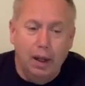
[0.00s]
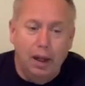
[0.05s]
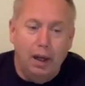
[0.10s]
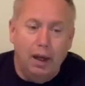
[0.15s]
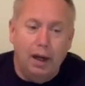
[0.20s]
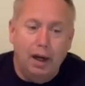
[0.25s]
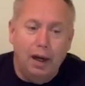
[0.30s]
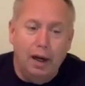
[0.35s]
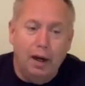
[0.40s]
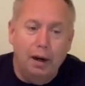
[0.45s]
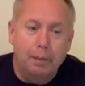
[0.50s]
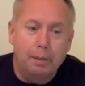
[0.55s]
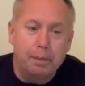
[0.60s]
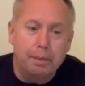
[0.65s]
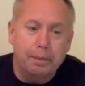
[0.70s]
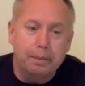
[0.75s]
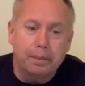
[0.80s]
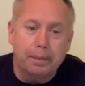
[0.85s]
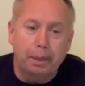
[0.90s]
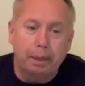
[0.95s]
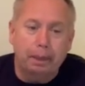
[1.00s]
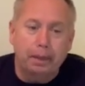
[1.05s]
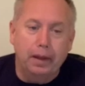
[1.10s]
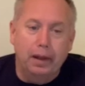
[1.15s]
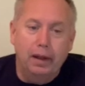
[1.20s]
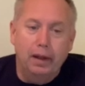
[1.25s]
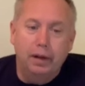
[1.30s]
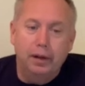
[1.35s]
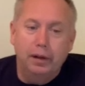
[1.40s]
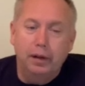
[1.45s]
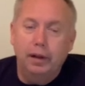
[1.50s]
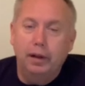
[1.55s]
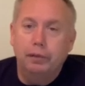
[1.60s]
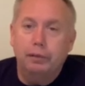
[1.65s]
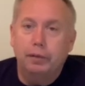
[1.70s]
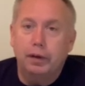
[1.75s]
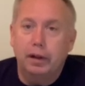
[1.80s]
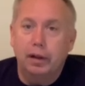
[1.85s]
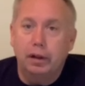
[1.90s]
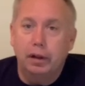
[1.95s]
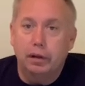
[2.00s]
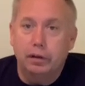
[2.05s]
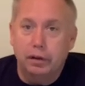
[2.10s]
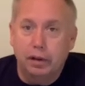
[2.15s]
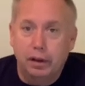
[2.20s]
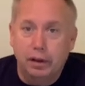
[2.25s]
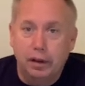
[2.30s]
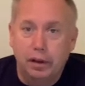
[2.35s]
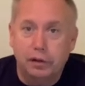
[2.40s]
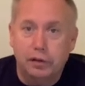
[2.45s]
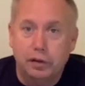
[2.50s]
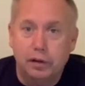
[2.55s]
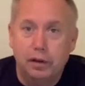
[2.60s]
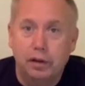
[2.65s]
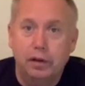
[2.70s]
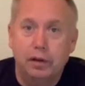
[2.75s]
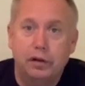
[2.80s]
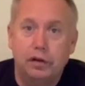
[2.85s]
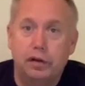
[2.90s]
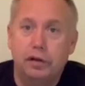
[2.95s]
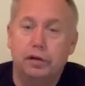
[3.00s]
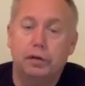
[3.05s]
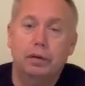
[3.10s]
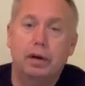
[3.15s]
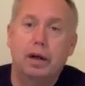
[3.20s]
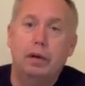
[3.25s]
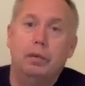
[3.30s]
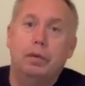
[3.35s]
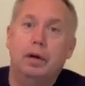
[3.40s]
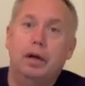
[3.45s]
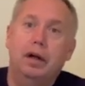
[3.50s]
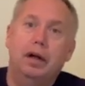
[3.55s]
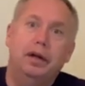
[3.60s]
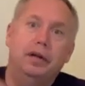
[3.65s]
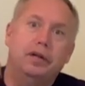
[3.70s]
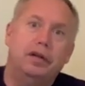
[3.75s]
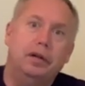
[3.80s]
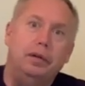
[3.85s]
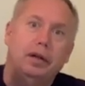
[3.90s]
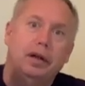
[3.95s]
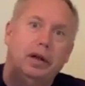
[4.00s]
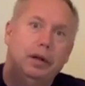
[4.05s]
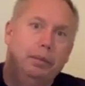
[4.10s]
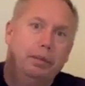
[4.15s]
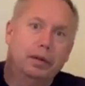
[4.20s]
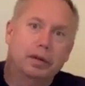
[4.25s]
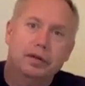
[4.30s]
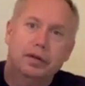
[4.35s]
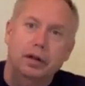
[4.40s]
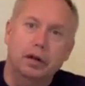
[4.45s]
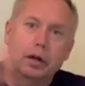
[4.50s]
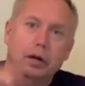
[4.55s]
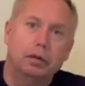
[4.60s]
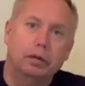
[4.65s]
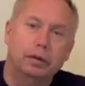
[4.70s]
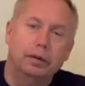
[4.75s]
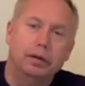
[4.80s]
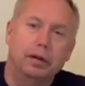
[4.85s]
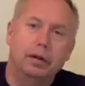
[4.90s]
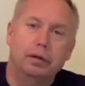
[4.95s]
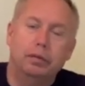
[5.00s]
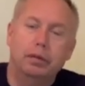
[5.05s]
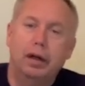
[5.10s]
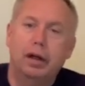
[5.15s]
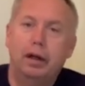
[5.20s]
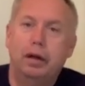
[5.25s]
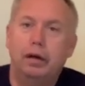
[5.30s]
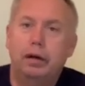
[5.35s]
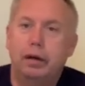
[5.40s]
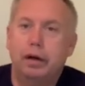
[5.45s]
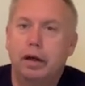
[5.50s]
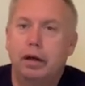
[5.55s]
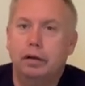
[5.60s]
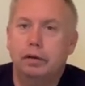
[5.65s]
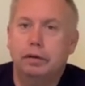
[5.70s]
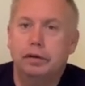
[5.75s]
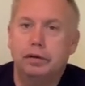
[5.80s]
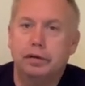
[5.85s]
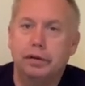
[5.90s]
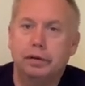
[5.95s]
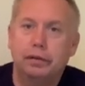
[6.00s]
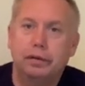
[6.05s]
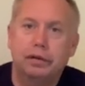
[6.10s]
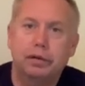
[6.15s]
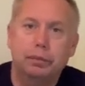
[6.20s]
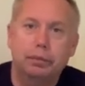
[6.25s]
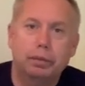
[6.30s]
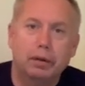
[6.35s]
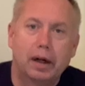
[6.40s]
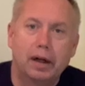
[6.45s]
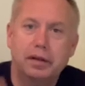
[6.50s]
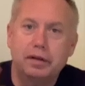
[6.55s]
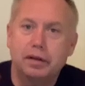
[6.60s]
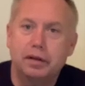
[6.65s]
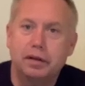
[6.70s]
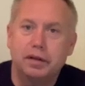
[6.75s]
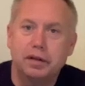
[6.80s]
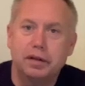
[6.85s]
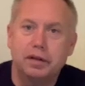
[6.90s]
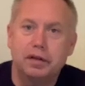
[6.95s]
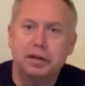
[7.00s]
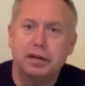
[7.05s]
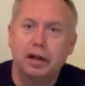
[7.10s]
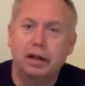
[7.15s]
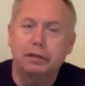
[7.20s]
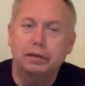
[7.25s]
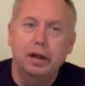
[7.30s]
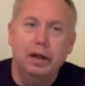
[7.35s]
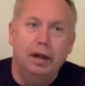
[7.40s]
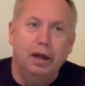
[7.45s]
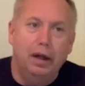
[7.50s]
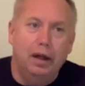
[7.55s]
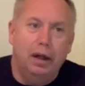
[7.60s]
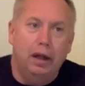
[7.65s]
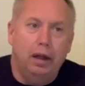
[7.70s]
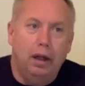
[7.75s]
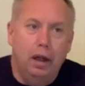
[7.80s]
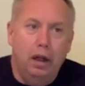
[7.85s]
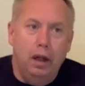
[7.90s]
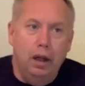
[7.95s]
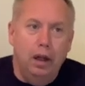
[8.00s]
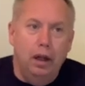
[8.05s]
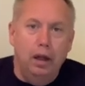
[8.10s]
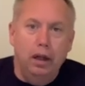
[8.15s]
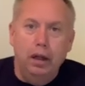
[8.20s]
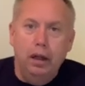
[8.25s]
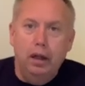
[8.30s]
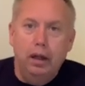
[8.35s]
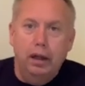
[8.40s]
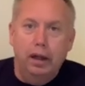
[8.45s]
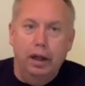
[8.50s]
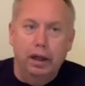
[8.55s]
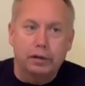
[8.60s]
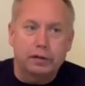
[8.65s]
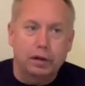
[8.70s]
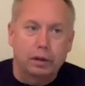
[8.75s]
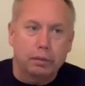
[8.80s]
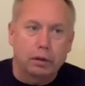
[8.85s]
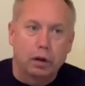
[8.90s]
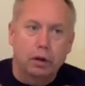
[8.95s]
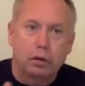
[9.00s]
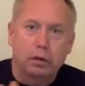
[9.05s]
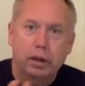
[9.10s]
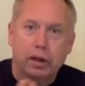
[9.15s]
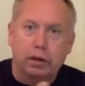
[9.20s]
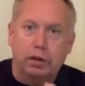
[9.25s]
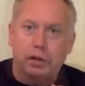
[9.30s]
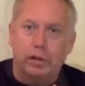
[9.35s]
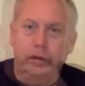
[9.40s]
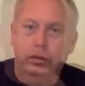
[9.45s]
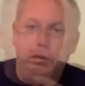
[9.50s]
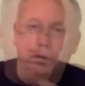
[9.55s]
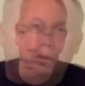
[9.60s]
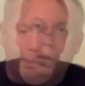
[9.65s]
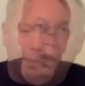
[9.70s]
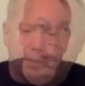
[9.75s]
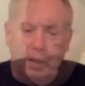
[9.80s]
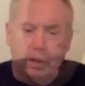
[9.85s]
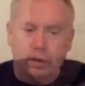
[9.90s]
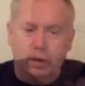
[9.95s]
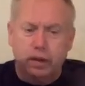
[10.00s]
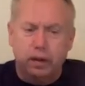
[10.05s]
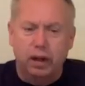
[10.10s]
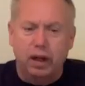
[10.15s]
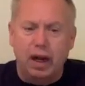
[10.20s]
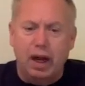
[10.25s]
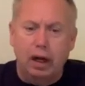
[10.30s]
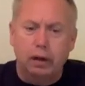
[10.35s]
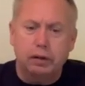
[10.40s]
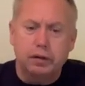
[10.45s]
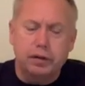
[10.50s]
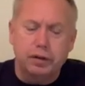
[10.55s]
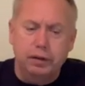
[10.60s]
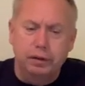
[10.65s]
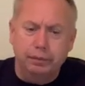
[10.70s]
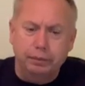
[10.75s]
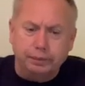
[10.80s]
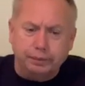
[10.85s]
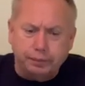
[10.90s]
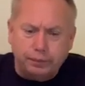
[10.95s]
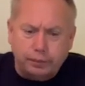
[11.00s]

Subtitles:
and figure out this. She's the right one. He puts a gold ring in her nose and some bracelets and stuff. He ends up going to the house and